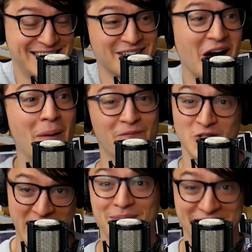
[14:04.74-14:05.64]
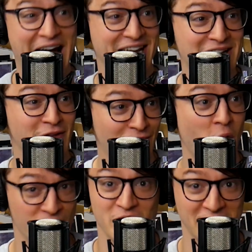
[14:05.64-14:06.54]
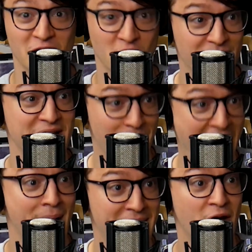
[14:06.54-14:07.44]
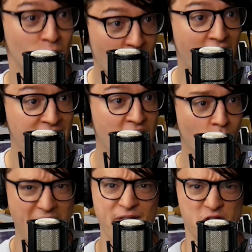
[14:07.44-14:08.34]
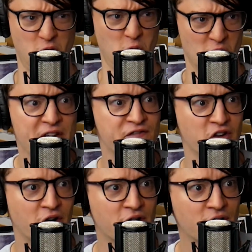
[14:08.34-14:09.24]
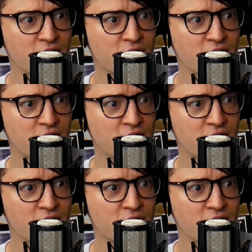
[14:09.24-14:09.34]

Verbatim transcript: to come for James Tynion in the fourth to include him in a Batman run. We have the Grifter.